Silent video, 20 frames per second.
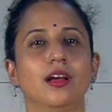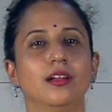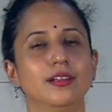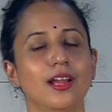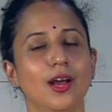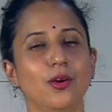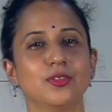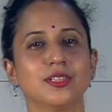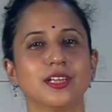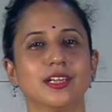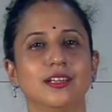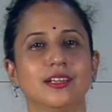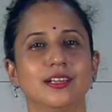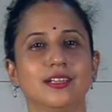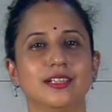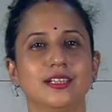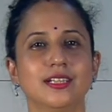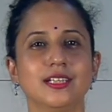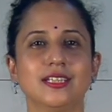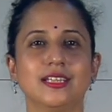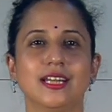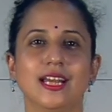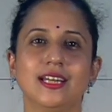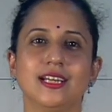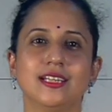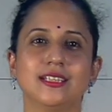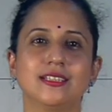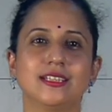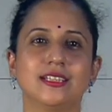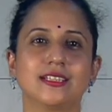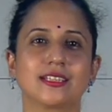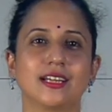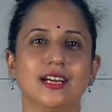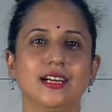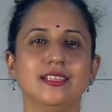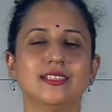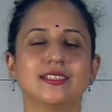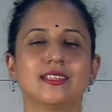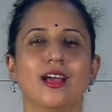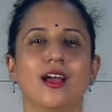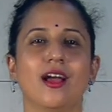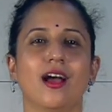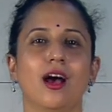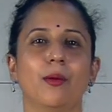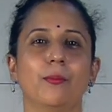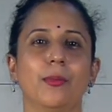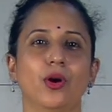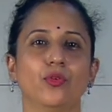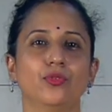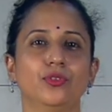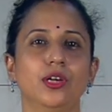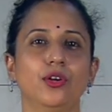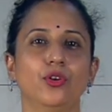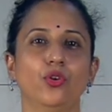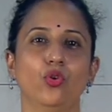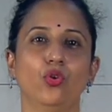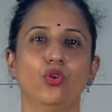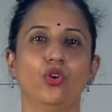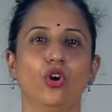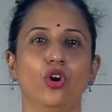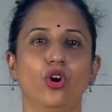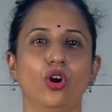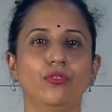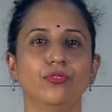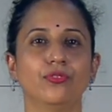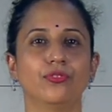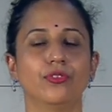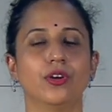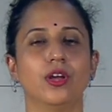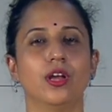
Now, dear learners, let us discuss about the role of